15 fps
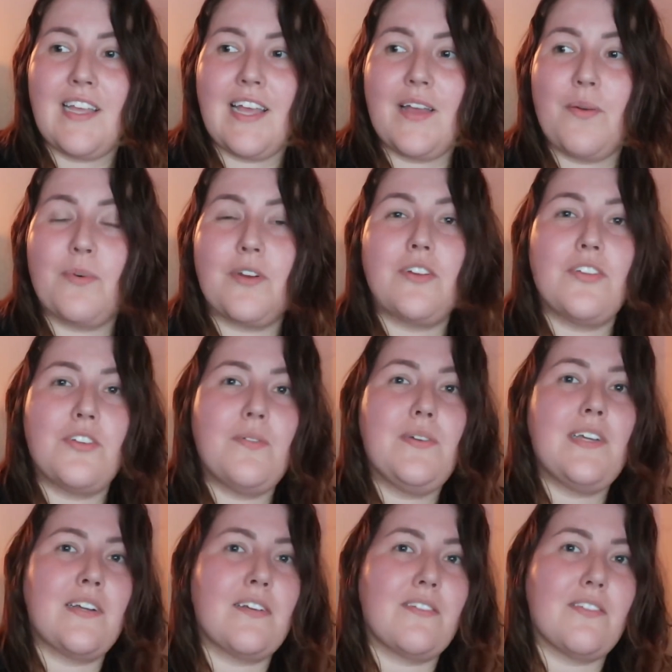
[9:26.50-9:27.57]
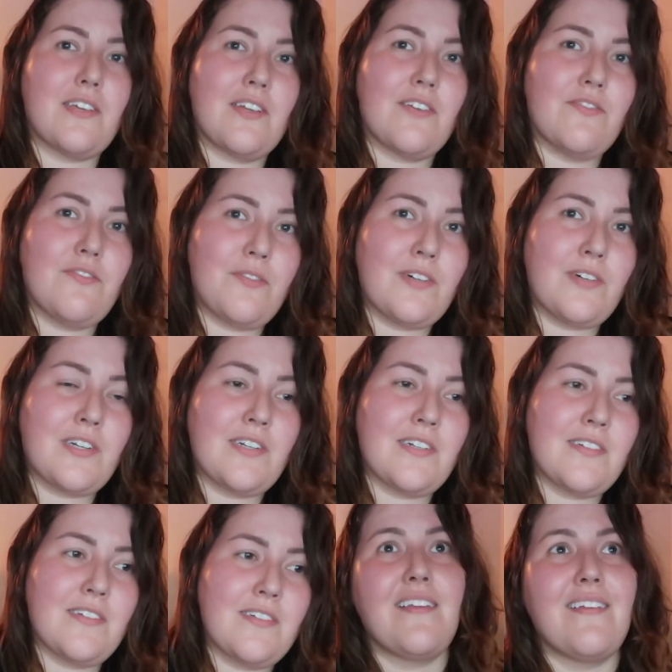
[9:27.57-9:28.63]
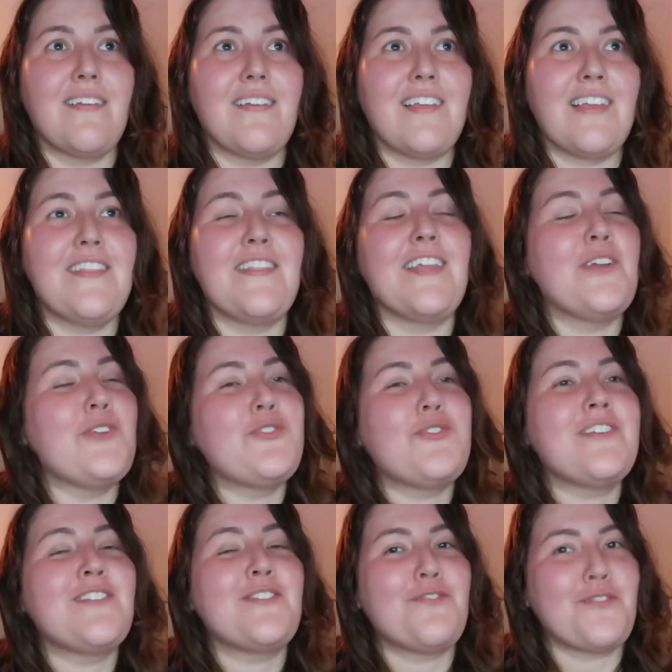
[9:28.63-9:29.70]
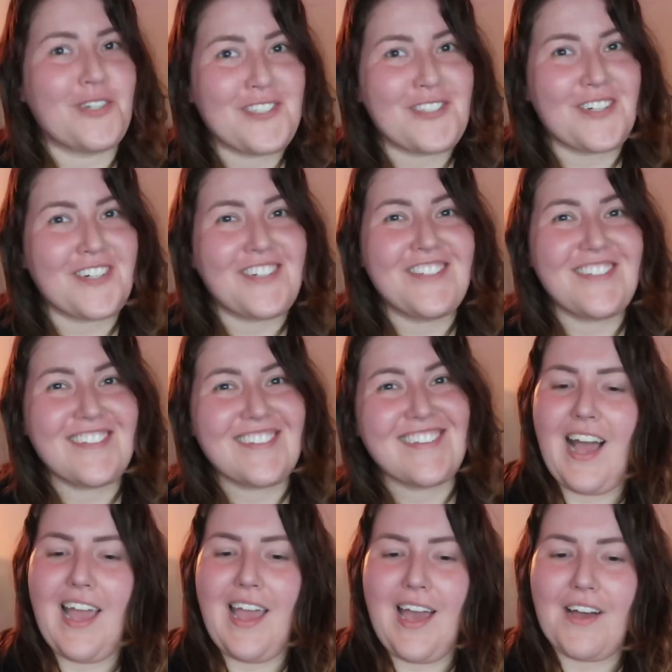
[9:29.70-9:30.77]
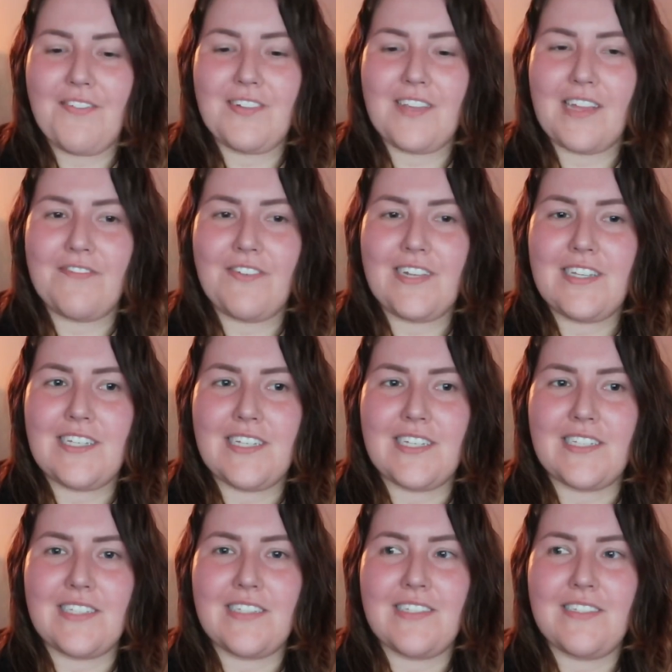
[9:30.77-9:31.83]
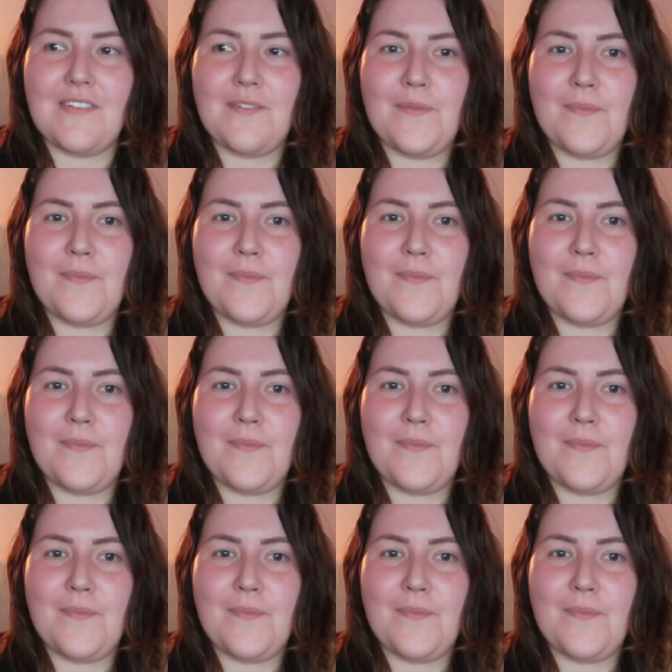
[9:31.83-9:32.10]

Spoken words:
And what are you here looking for? In the interest of research, I have a lot of ideas